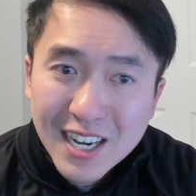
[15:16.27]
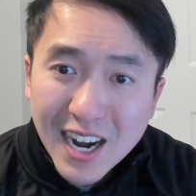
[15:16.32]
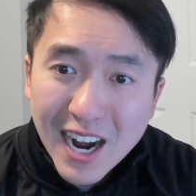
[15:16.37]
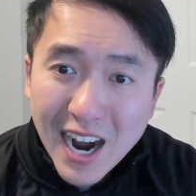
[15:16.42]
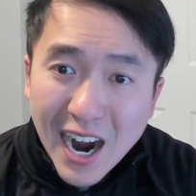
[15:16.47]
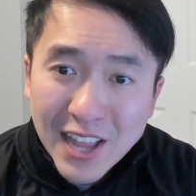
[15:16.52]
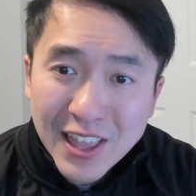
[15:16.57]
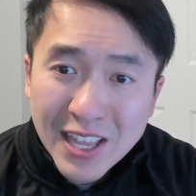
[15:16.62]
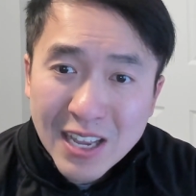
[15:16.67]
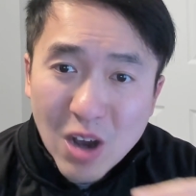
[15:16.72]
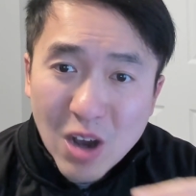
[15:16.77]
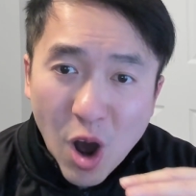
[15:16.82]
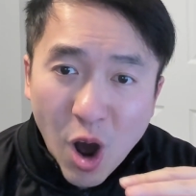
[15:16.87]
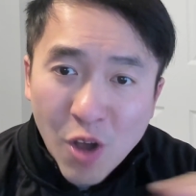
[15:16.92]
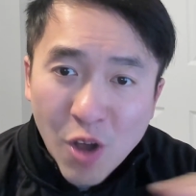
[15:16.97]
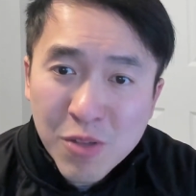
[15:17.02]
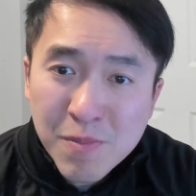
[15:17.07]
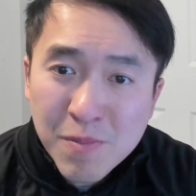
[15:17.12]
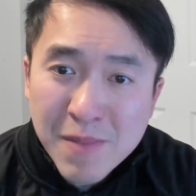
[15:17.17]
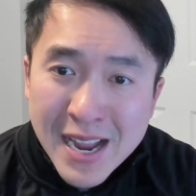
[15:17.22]
I think
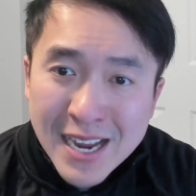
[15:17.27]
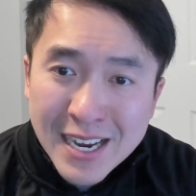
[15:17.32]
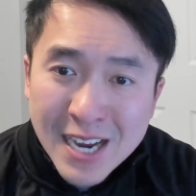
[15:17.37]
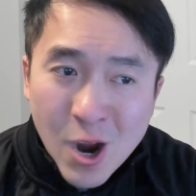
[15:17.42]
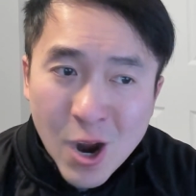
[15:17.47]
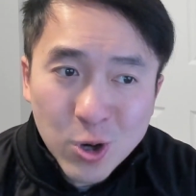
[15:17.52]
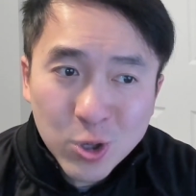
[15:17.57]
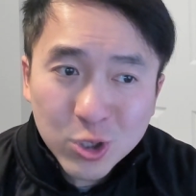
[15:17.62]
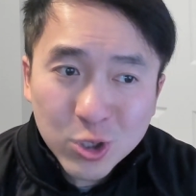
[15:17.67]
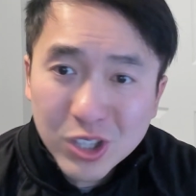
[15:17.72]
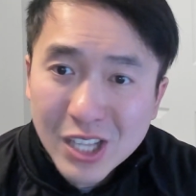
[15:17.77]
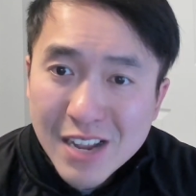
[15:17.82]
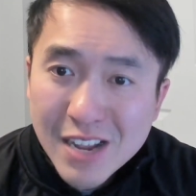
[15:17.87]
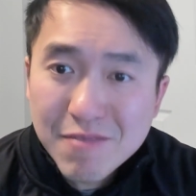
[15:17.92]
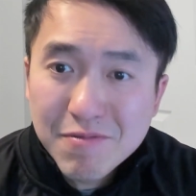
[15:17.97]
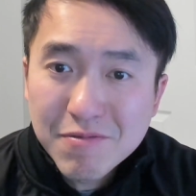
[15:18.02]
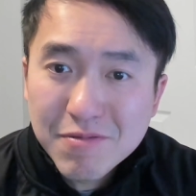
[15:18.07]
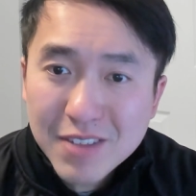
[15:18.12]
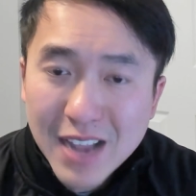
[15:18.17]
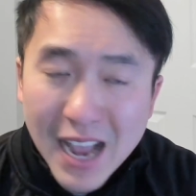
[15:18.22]
all the main characters
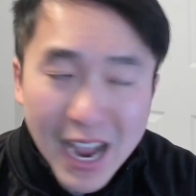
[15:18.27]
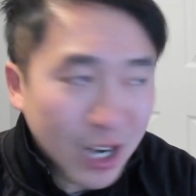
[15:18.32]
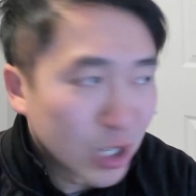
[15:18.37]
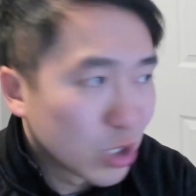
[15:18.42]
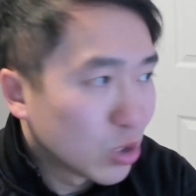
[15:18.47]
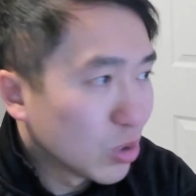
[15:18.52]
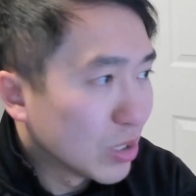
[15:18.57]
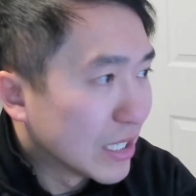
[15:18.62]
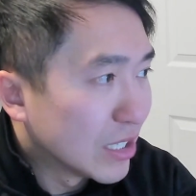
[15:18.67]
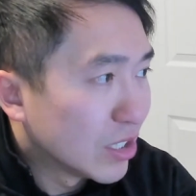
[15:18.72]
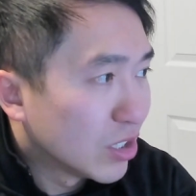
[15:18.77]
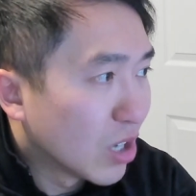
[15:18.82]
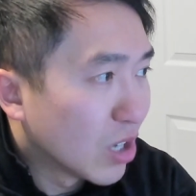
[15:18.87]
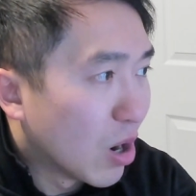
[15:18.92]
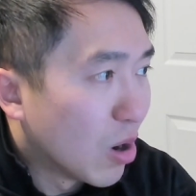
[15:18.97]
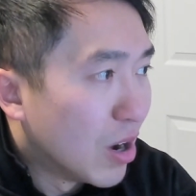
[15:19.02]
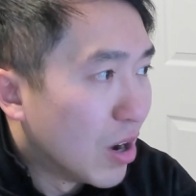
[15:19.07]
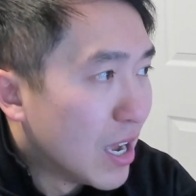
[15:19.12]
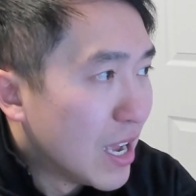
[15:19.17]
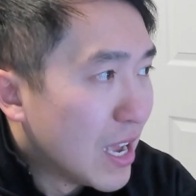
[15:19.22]
live actually.
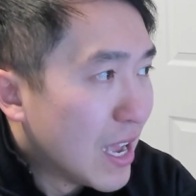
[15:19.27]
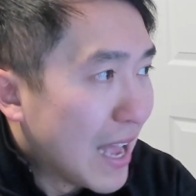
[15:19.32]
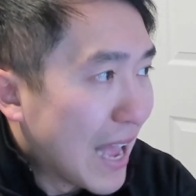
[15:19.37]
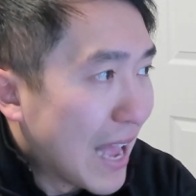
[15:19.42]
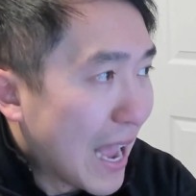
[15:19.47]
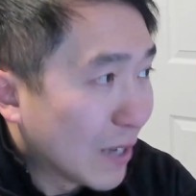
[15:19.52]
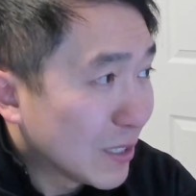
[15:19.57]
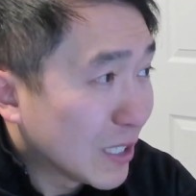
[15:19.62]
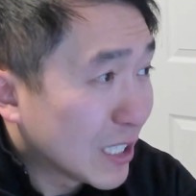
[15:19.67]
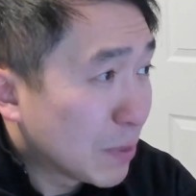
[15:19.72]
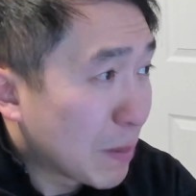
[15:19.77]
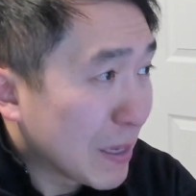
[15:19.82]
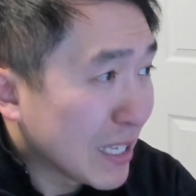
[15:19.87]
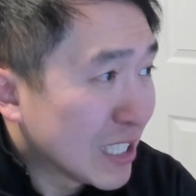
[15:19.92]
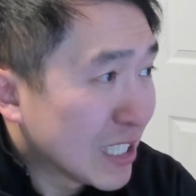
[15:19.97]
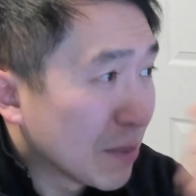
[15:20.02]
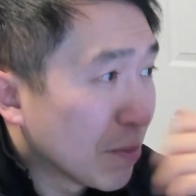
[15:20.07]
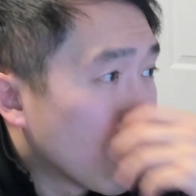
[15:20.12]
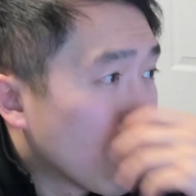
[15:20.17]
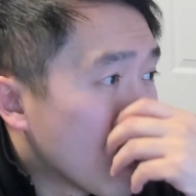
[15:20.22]
So I was expecting
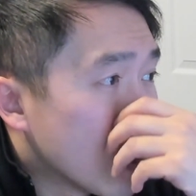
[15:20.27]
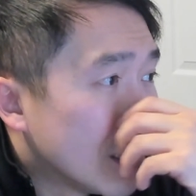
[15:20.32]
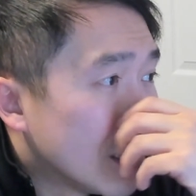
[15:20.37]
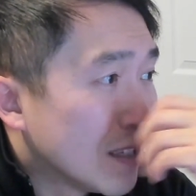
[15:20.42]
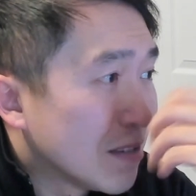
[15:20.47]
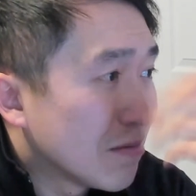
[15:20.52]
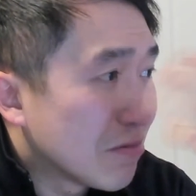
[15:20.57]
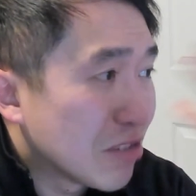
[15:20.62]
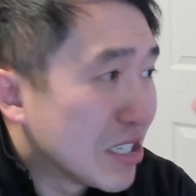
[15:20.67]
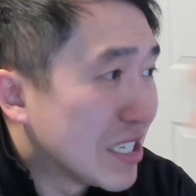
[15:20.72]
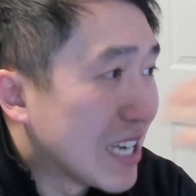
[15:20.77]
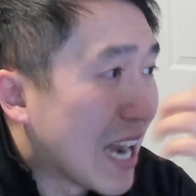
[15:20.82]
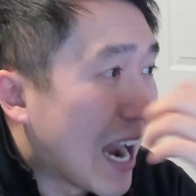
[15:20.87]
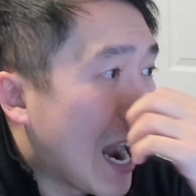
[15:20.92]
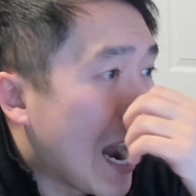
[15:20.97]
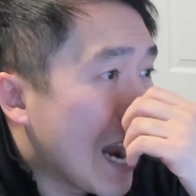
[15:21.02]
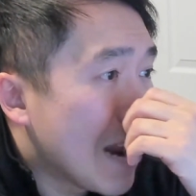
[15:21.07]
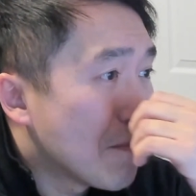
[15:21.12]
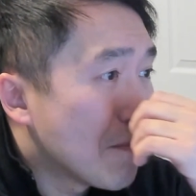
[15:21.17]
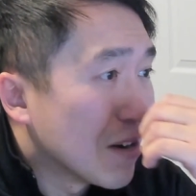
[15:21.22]
someone to
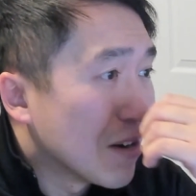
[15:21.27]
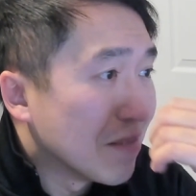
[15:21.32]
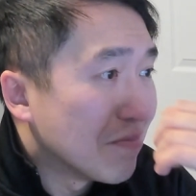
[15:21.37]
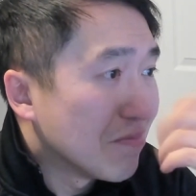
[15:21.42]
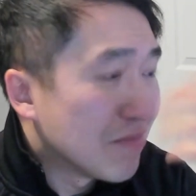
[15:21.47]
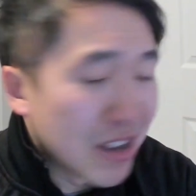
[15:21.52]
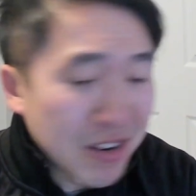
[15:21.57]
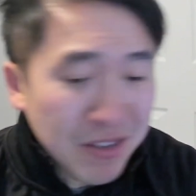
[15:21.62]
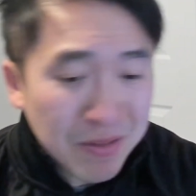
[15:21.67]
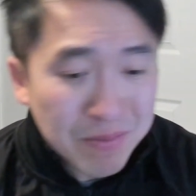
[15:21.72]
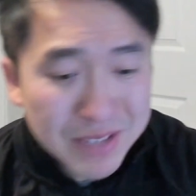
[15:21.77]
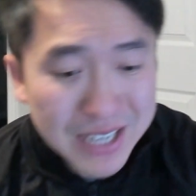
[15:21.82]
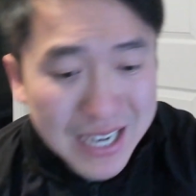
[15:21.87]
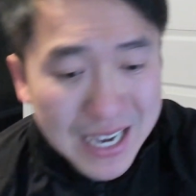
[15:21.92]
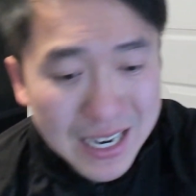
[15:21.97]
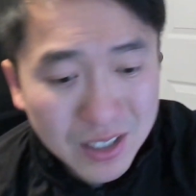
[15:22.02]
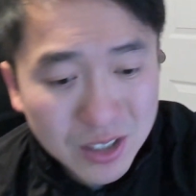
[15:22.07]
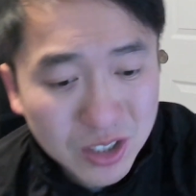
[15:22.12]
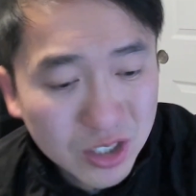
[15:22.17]
die, but none of them did.